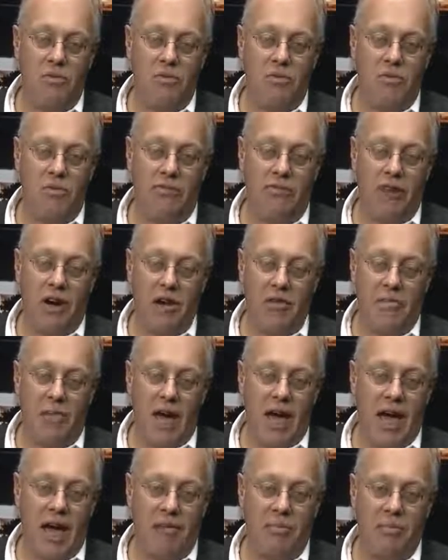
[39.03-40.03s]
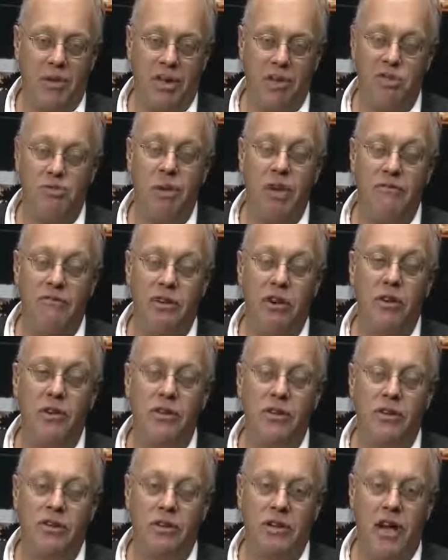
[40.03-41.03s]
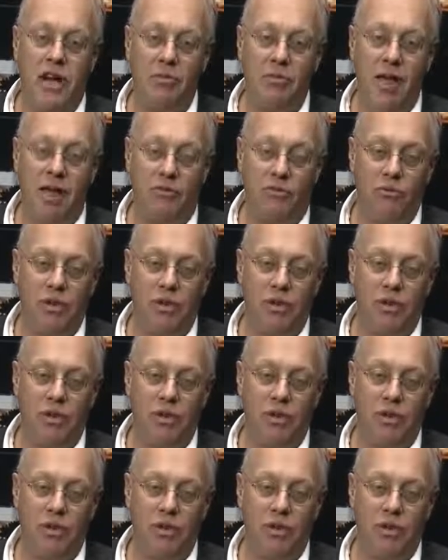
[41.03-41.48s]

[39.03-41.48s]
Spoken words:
to fight back, because we have very little time left.